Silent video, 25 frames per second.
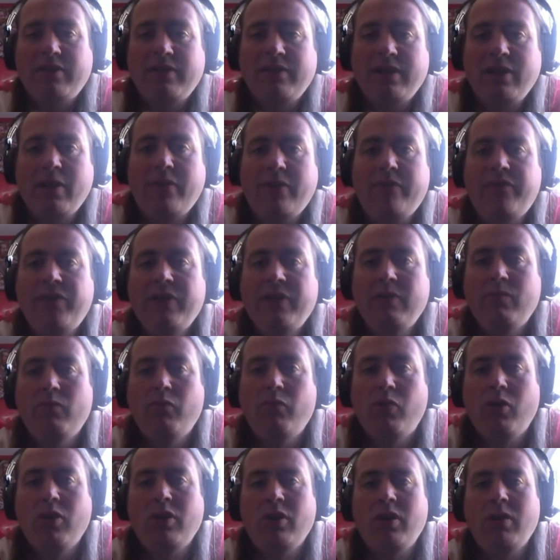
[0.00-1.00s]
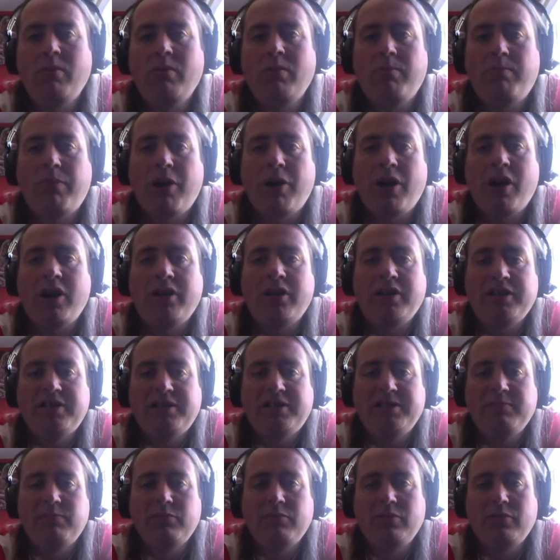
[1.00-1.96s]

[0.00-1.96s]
Now, I think what a part of this